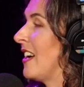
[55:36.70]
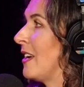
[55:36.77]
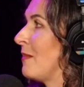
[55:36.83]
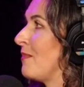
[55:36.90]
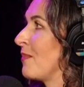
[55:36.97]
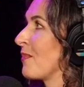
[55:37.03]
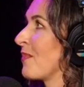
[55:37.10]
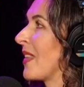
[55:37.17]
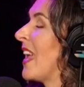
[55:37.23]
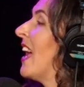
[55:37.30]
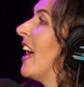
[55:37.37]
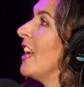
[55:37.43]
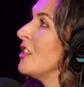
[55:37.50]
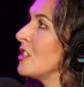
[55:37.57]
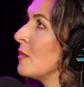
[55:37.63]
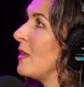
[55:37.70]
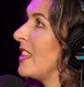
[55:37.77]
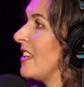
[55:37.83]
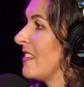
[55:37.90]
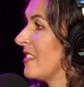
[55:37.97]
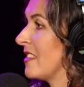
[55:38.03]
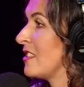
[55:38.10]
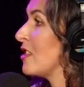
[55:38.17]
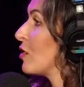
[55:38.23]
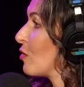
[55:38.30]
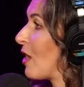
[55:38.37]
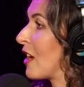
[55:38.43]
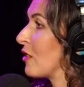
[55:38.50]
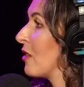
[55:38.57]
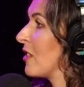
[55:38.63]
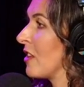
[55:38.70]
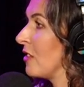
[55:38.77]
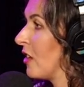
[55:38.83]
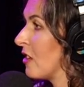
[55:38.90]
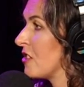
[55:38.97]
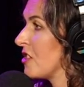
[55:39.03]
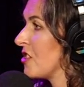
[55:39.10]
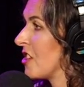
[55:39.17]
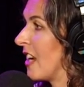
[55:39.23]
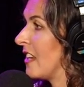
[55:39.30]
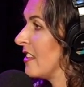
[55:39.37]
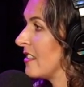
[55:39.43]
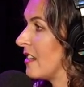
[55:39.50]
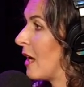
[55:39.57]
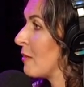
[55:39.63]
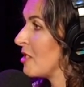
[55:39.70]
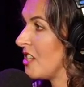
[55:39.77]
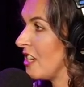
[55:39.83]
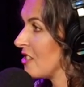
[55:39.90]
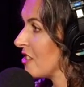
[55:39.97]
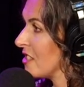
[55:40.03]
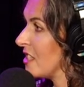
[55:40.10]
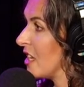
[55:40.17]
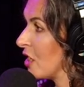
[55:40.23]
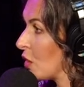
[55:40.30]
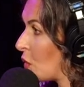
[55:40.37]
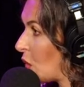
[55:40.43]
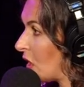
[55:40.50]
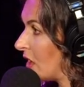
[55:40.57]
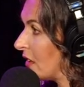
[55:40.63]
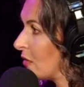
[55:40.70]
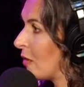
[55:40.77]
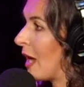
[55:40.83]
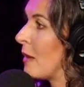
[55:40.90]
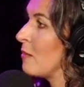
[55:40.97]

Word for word: um, I used to be the assistant director at the largest Chinese adoption agency in the world, oh,